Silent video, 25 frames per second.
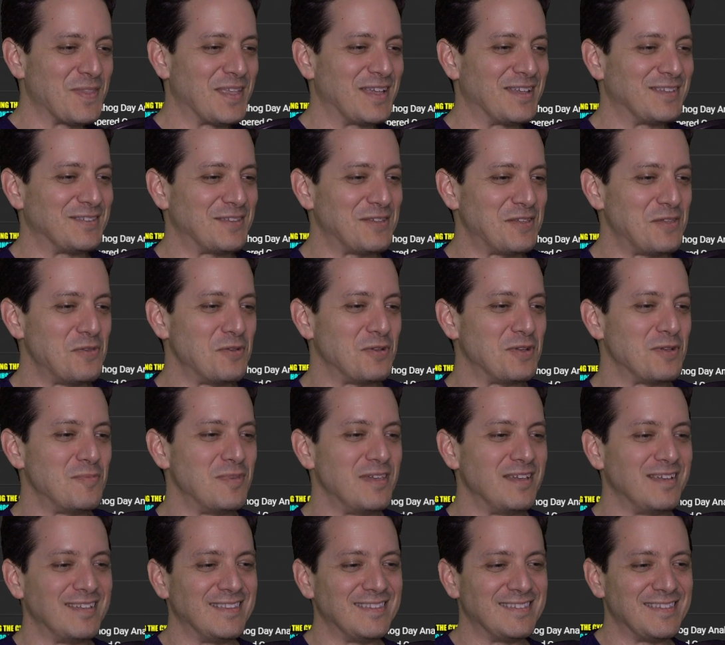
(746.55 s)
So you could
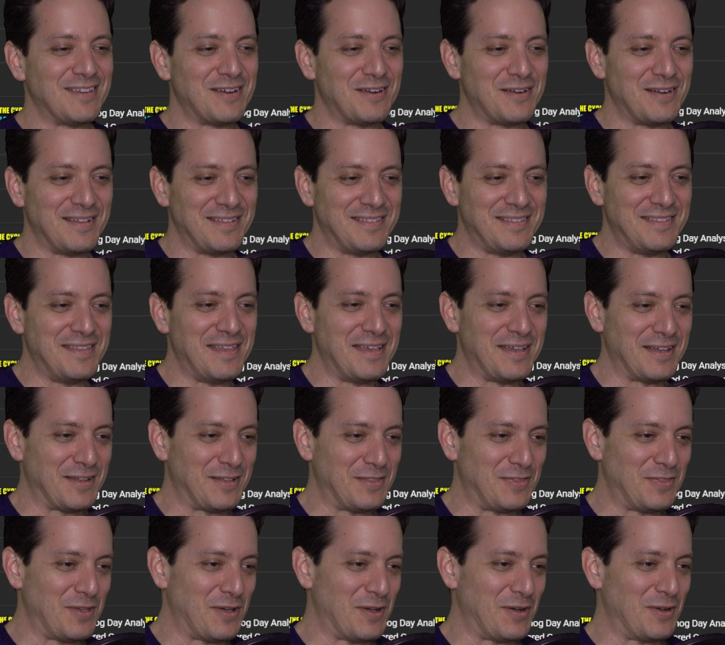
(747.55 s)
be considered a dick
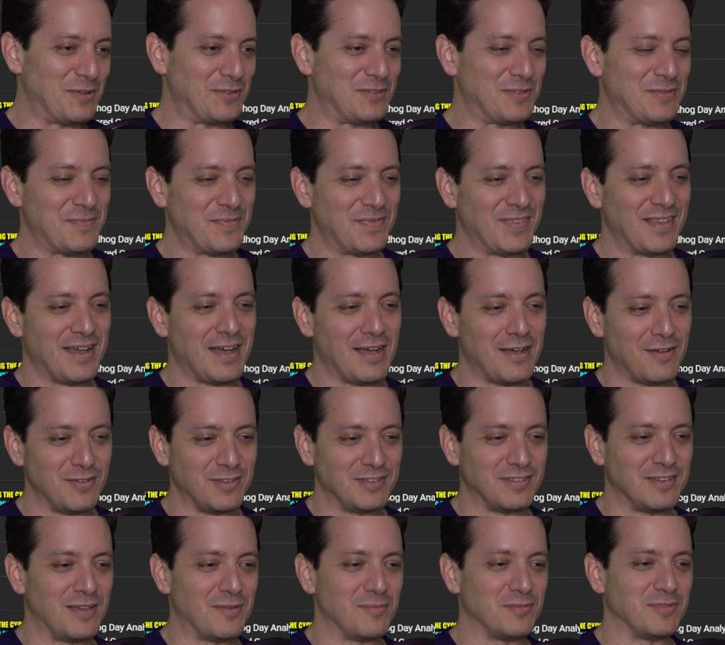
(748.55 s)
in those.
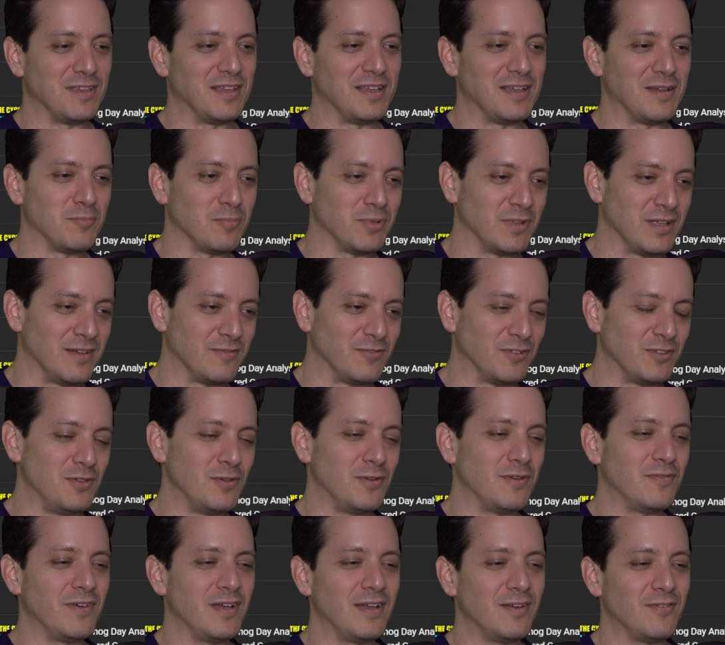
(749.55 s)
Obviously, I'm saying it playful.
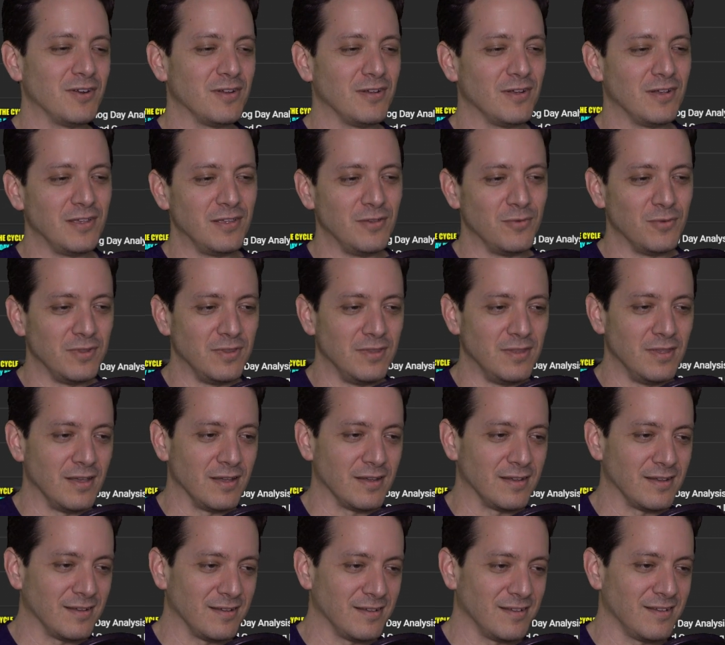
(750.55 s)
Dude, if I ever call you a
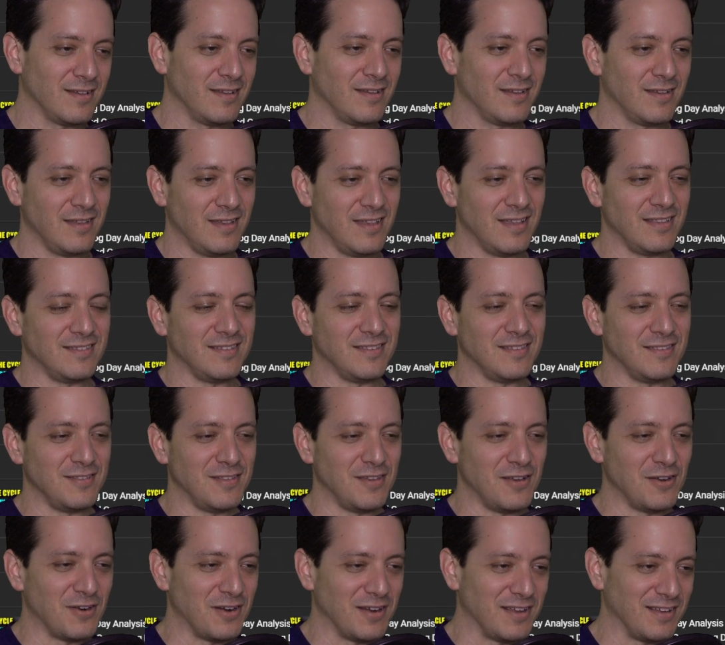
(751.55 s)
dick, it's
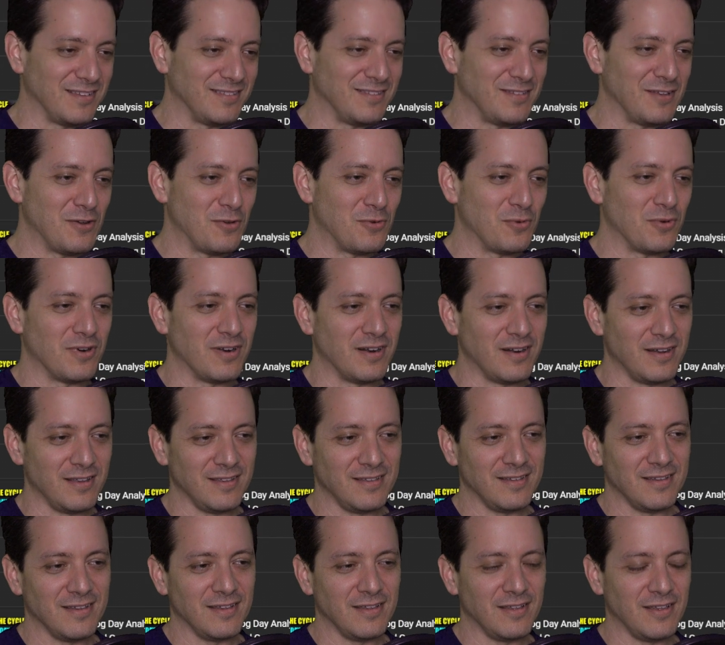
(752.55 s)
endearing. Don't worry.
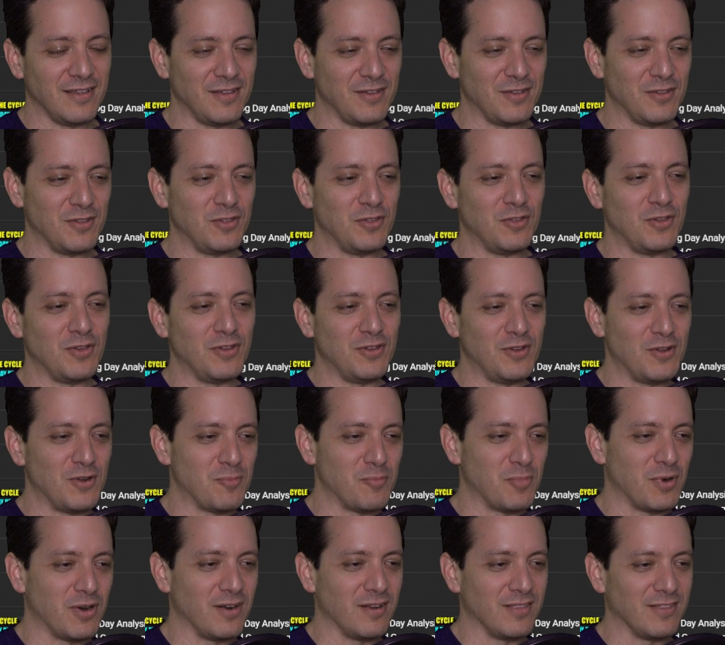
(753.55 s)
You're
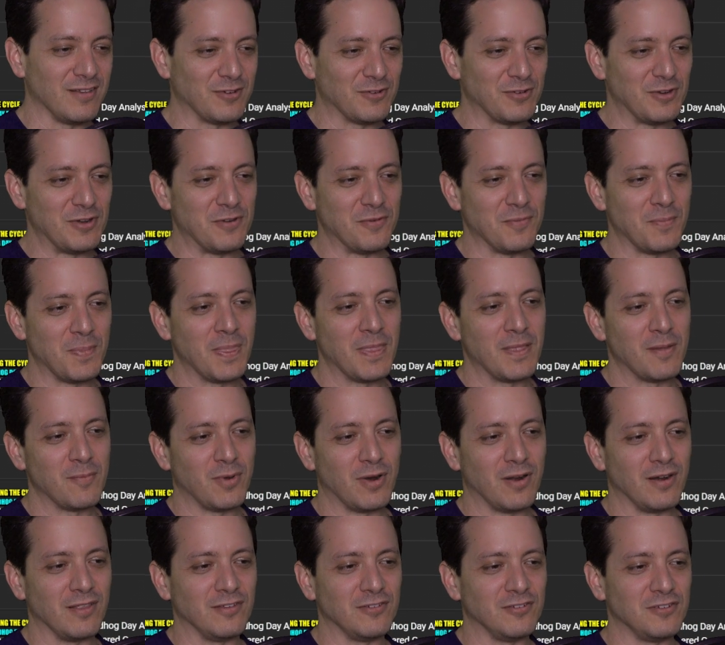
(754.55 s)
part of the crew,
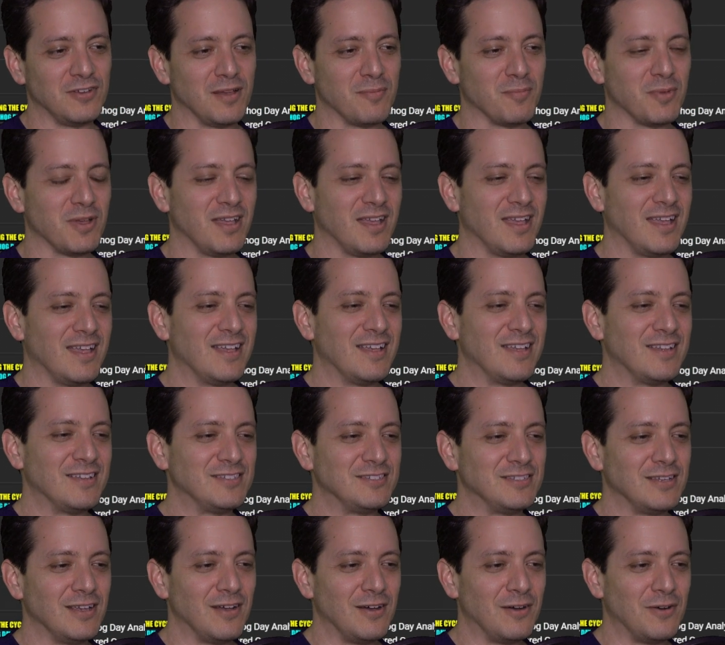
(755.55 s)
part of the ship.
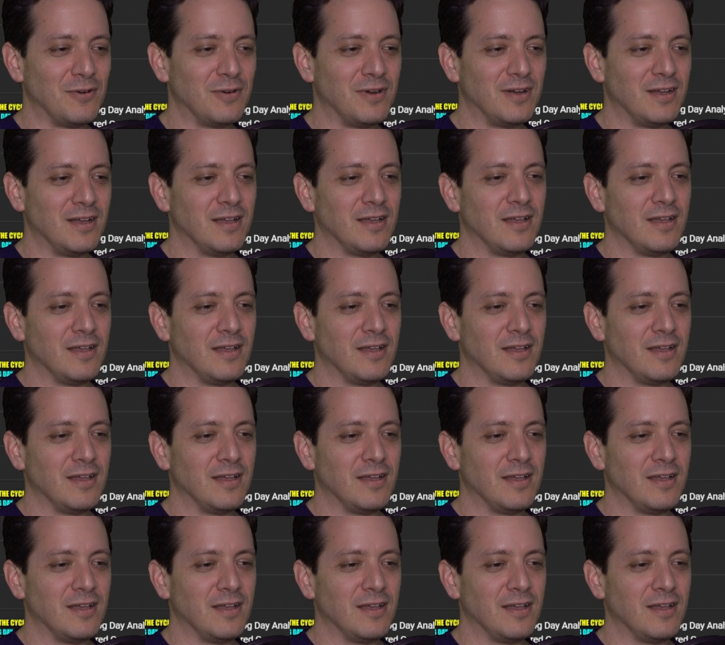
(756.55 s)
So